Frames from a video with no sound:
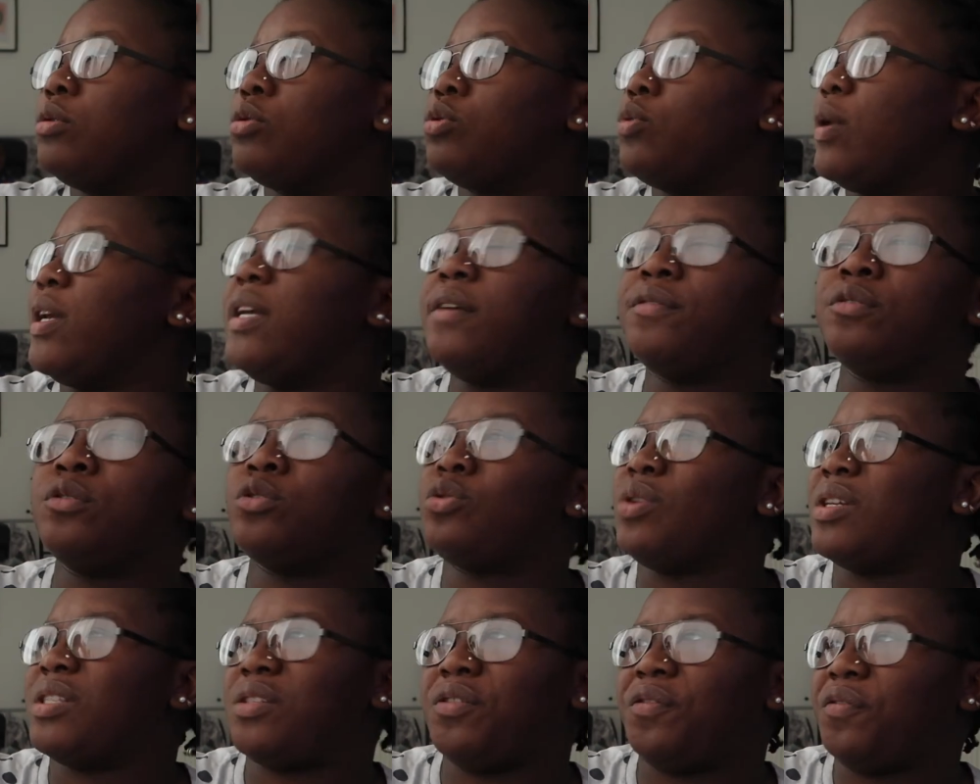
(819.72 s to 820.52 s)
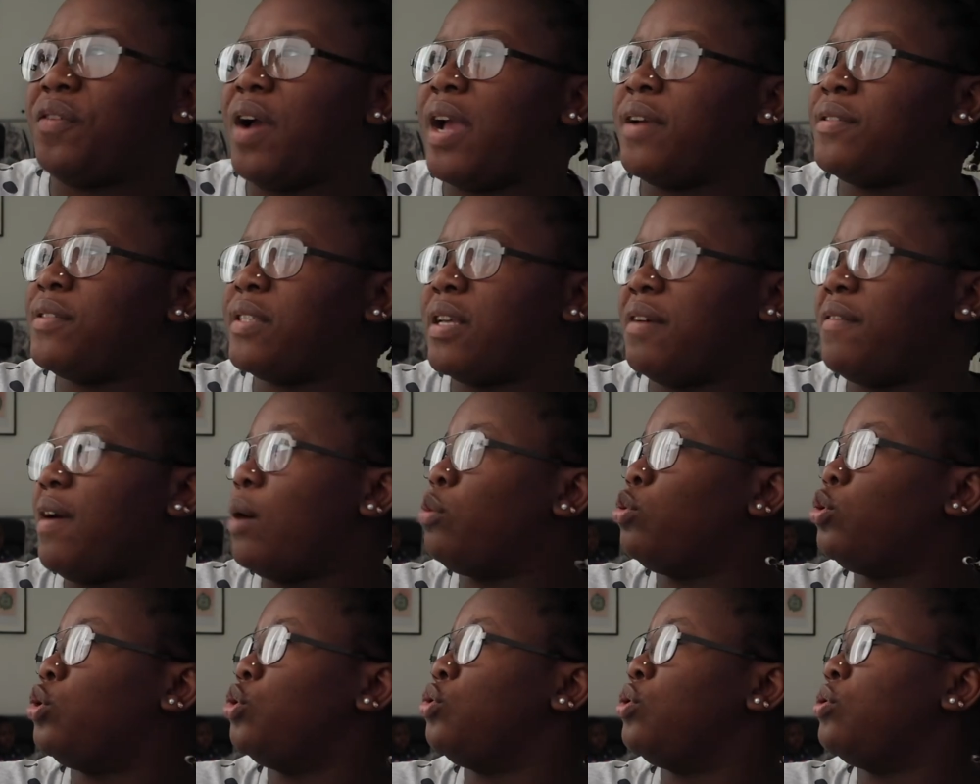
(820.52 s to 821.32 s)
so even 25 said
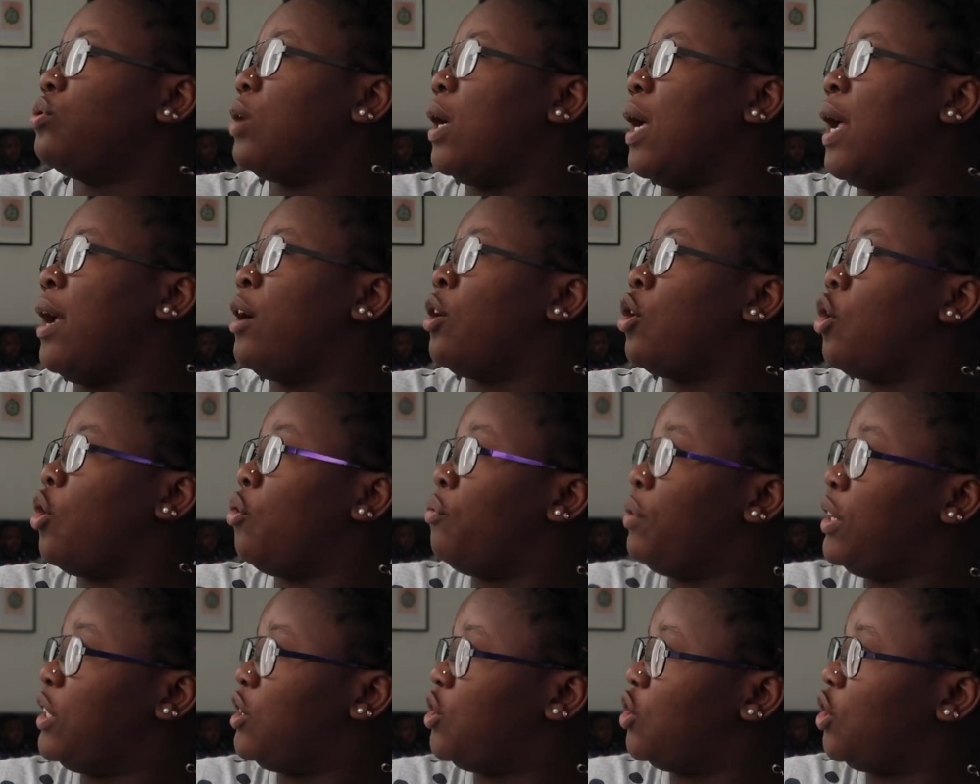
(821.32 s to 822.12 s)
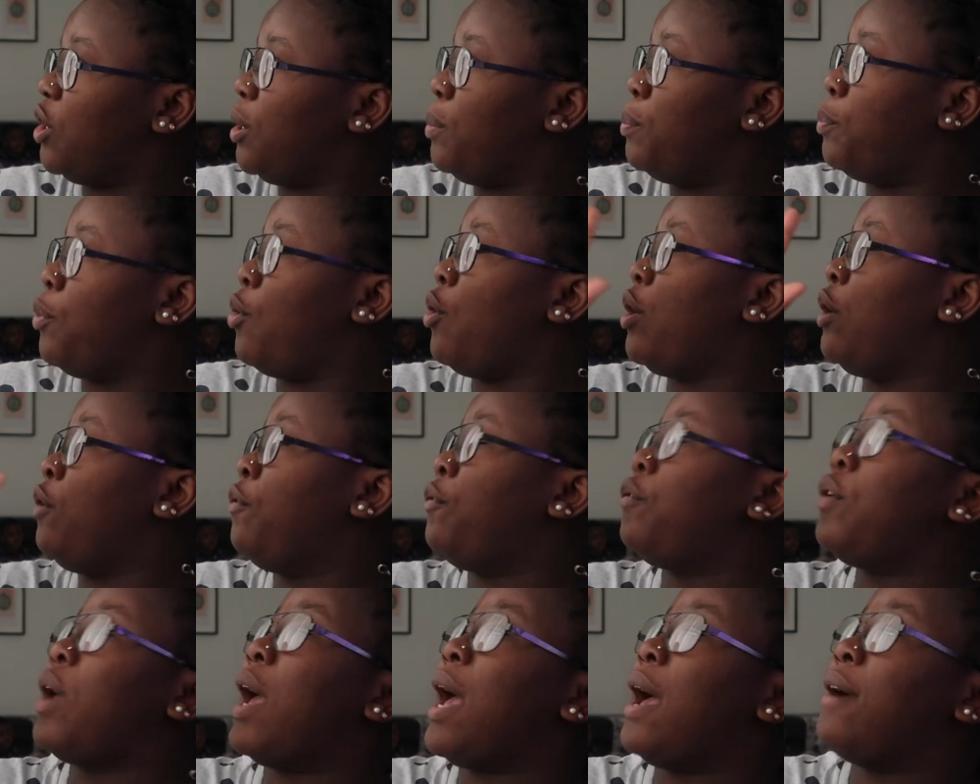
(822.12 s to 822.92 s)
i wouldn't encourage you but
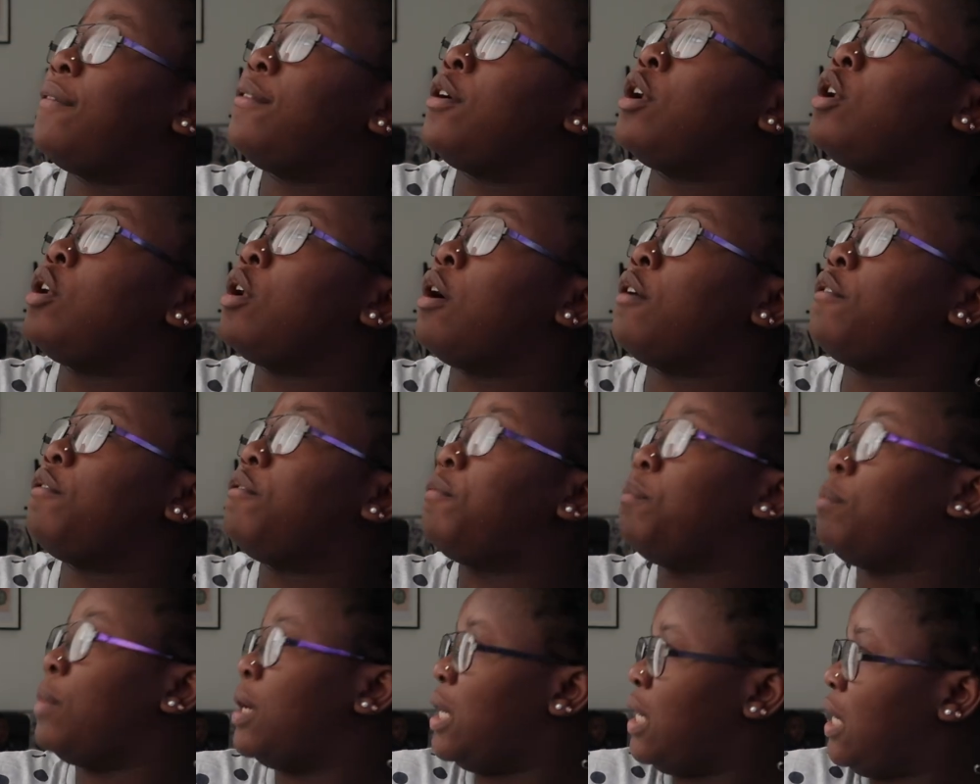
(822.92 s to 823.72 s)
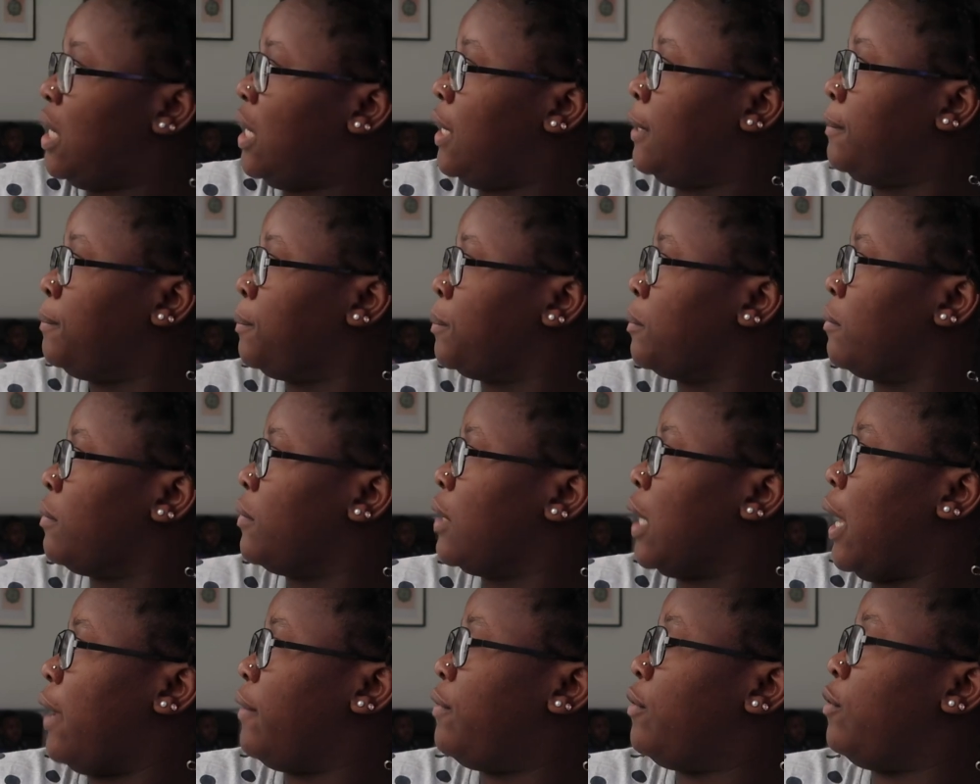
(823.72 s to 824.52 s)
if you have enough money
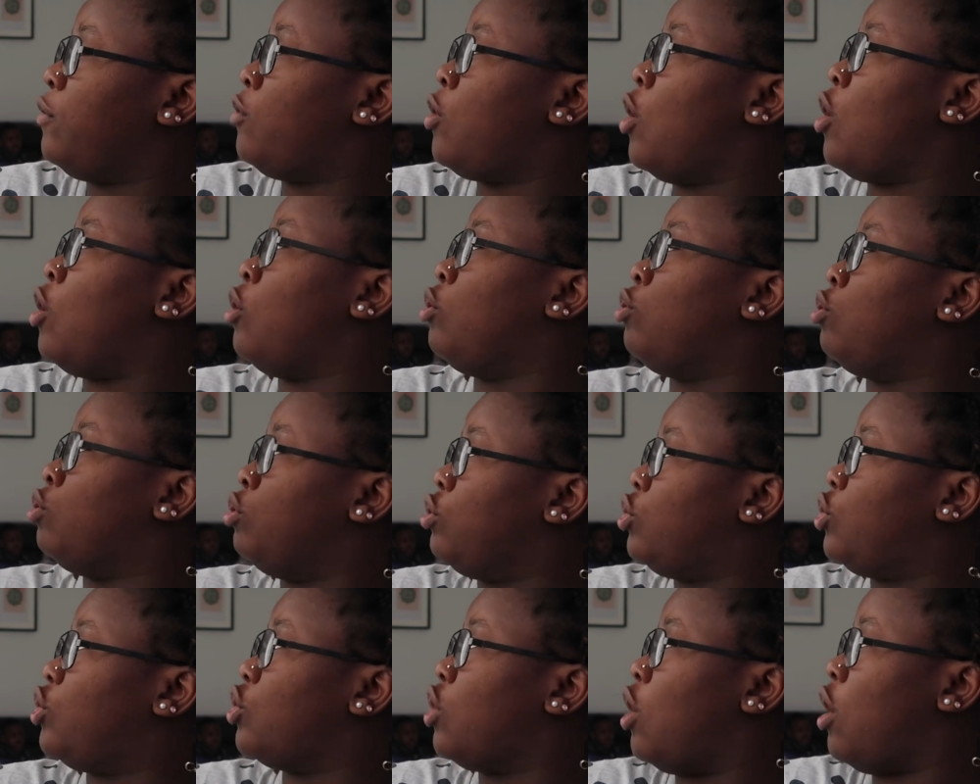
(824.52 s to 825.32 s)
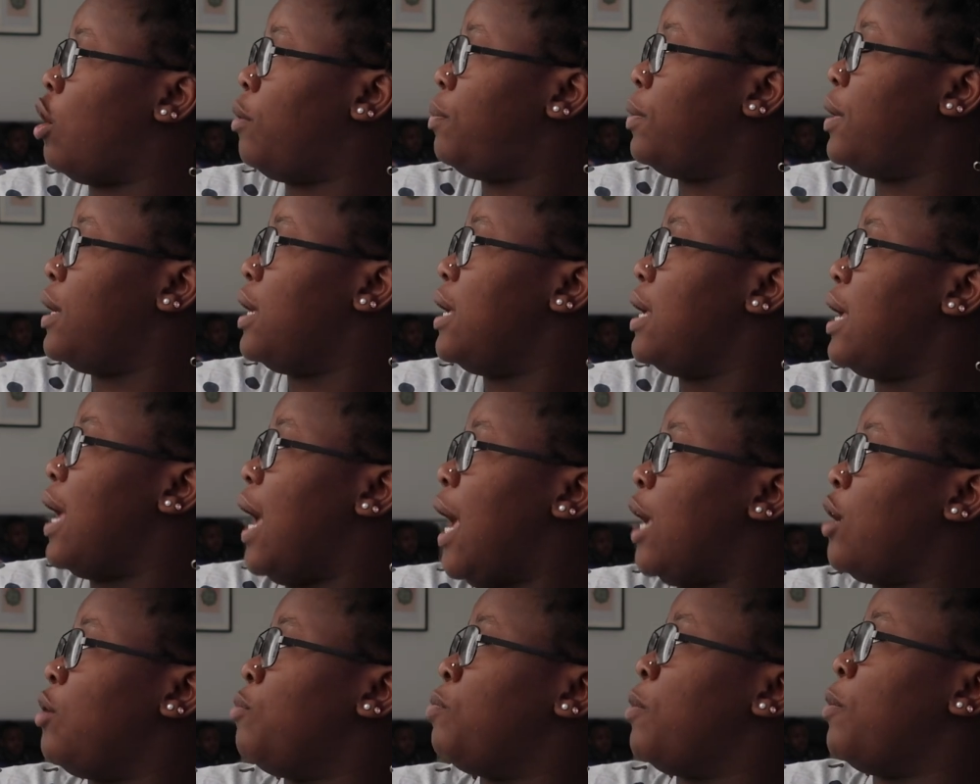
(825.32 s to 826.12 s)
if you got a good job
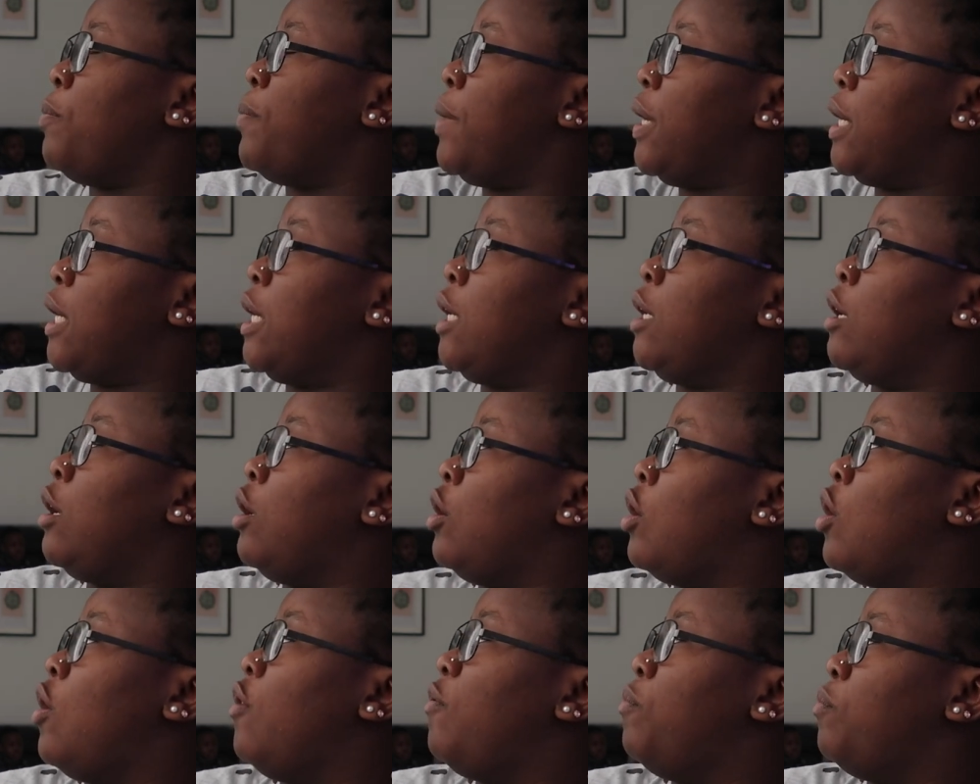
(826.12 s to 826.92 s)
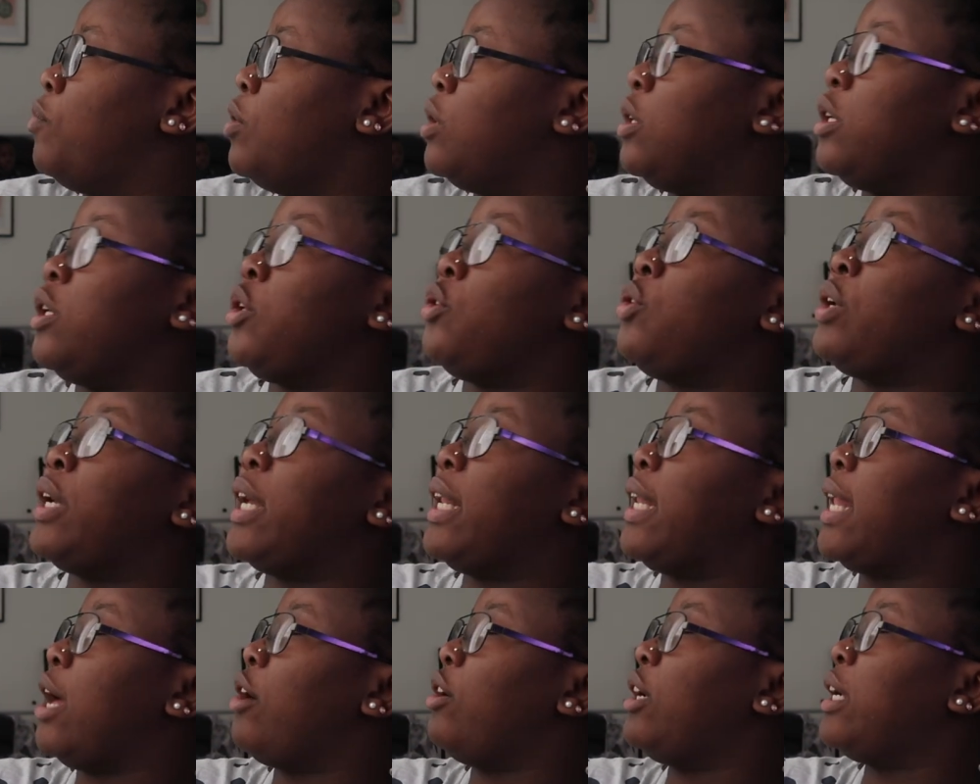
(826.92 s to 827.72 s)
and you're making a lot of money you
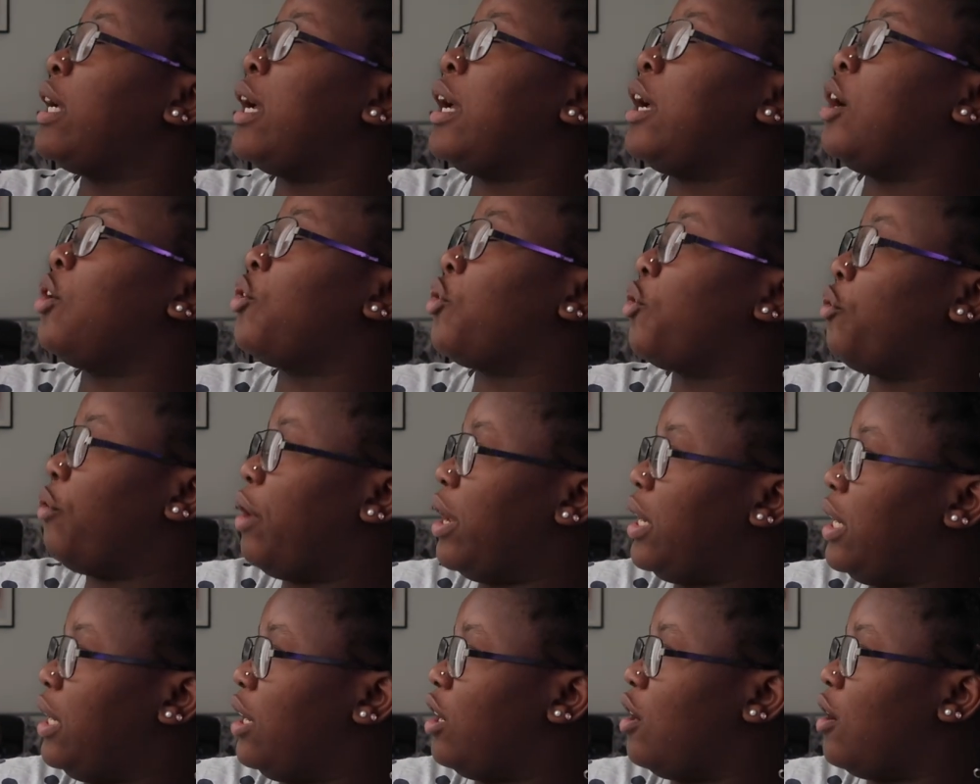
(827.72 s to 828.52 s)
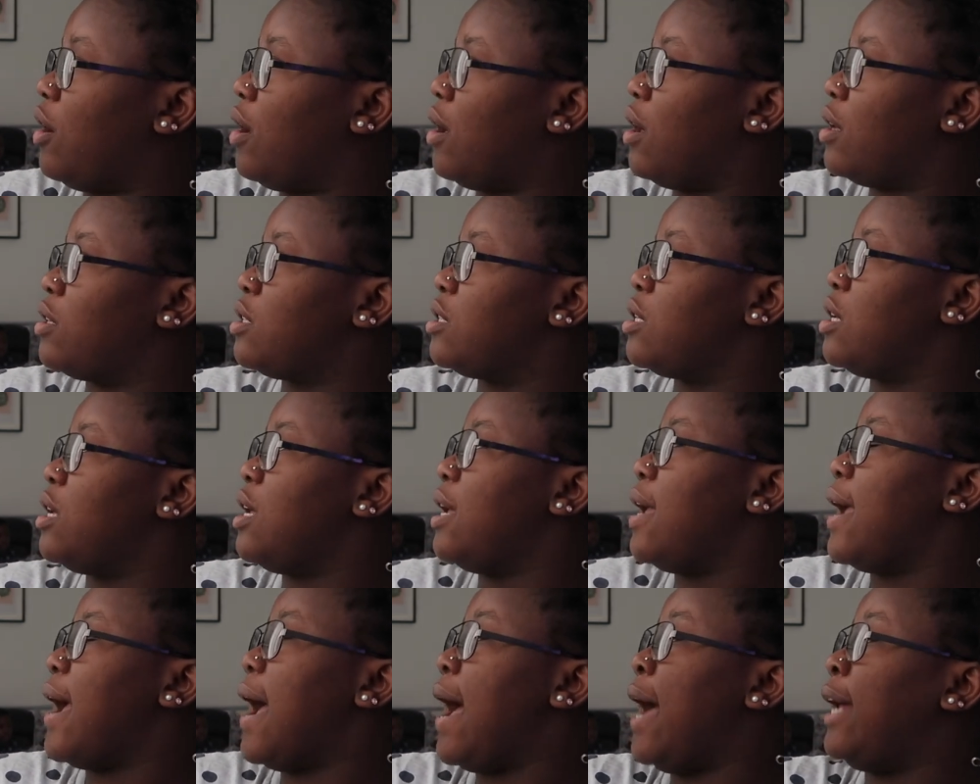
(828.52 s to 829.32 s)
cannot get a credit card
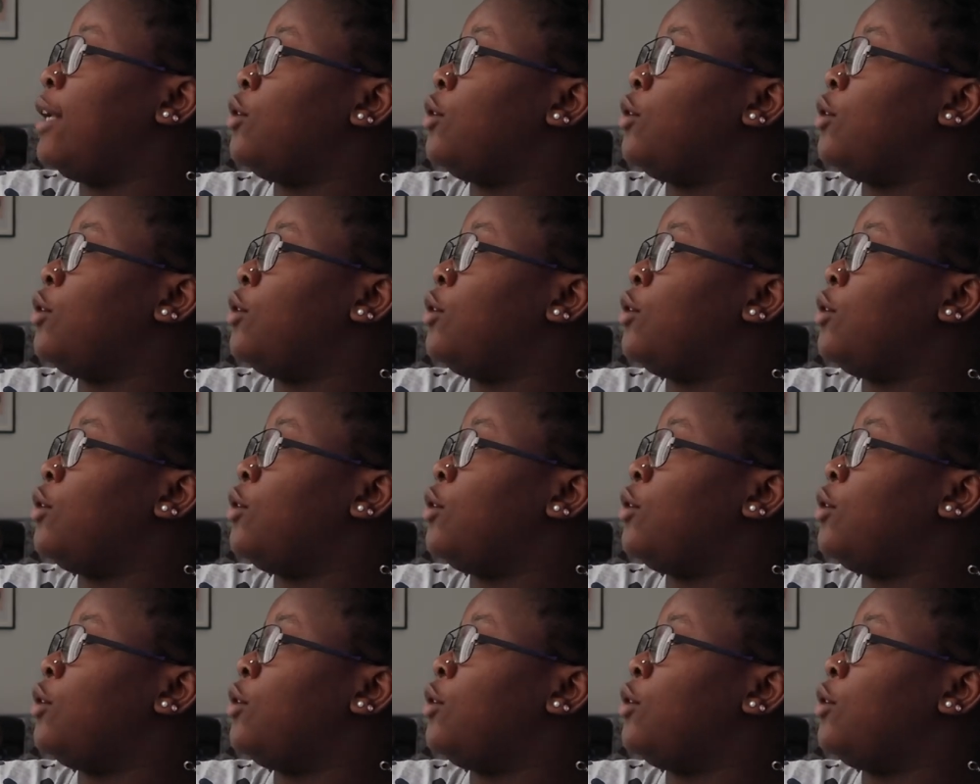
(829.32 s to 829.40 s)
mm -hmm.